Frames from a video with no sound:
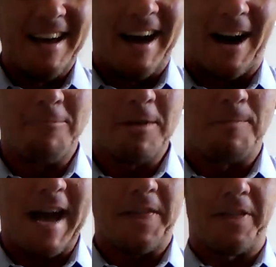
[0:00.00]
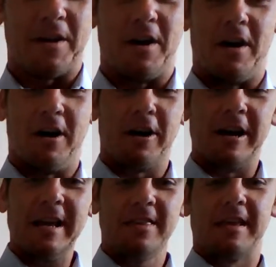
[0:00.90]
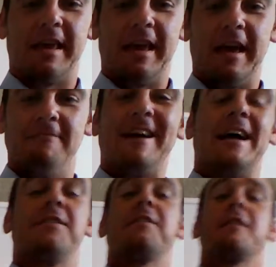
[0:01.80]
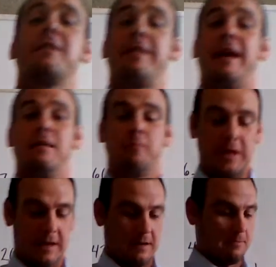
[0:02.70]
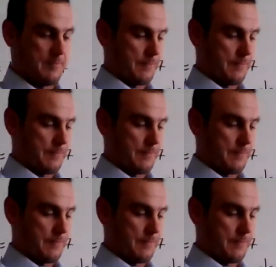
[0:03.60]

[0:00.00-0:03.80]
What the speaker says: How many bats are in the cave at 6:10 p.m.?